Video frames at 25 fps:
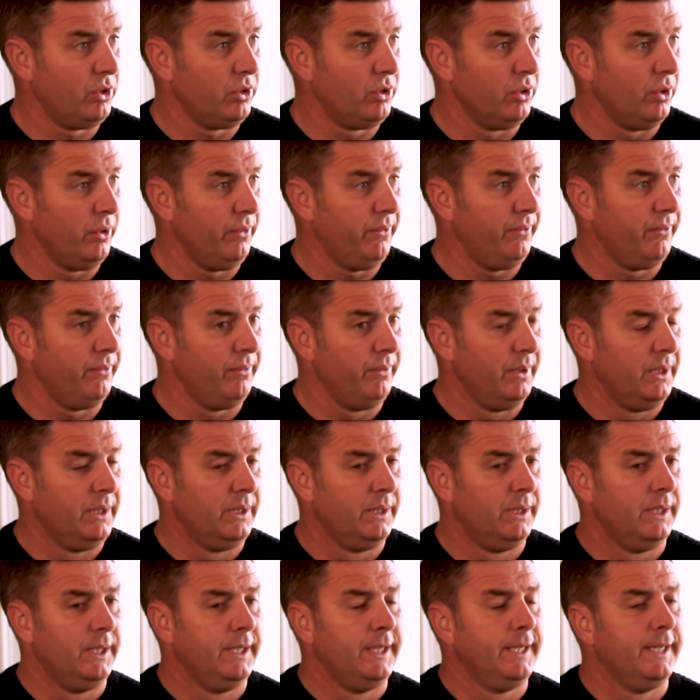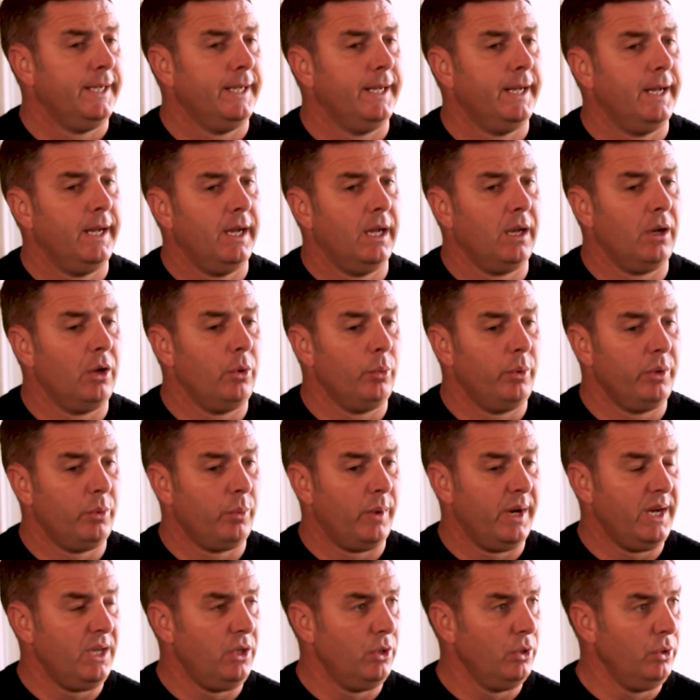stuff, along with
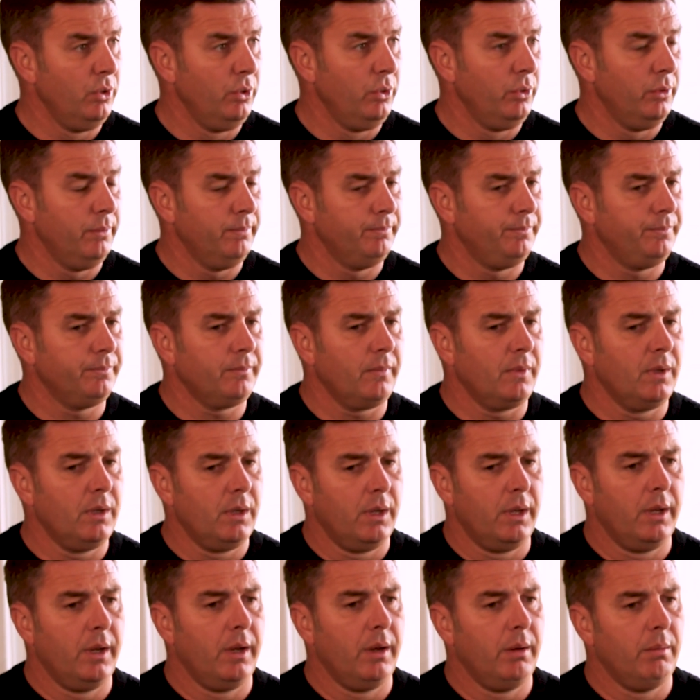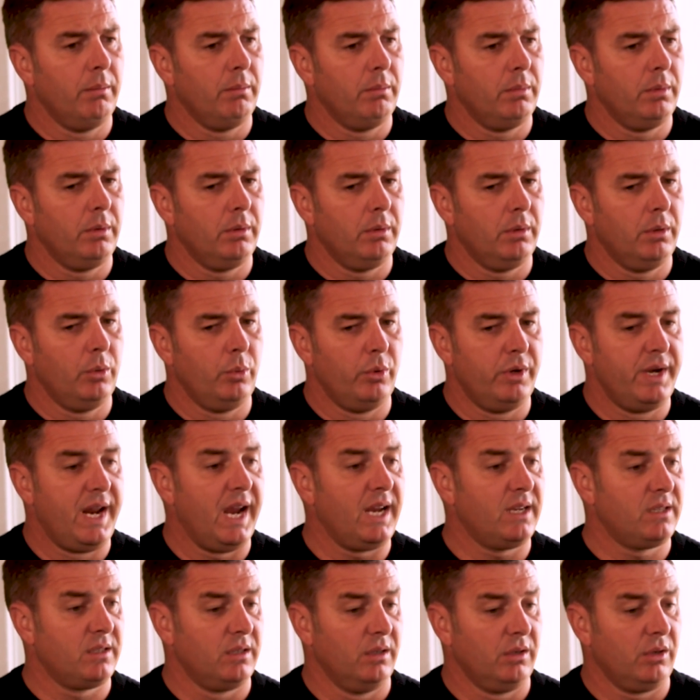Wayne Noon, who were an
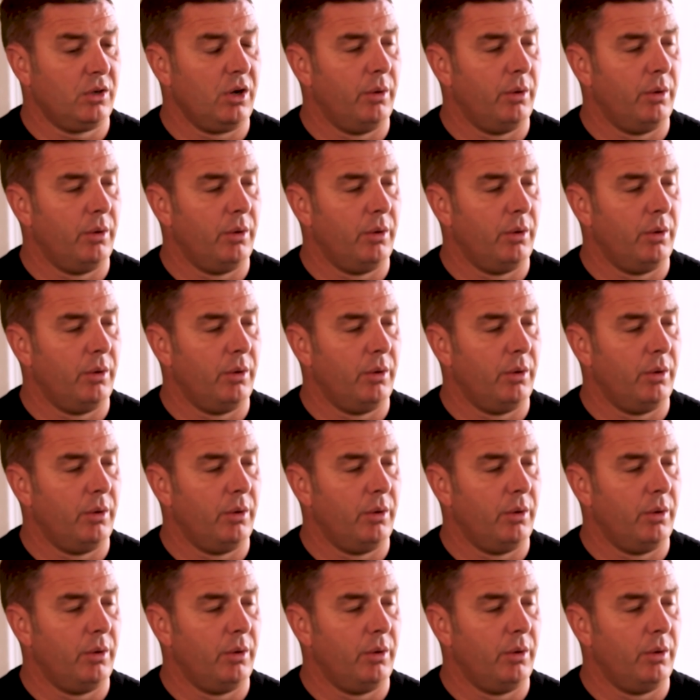excellent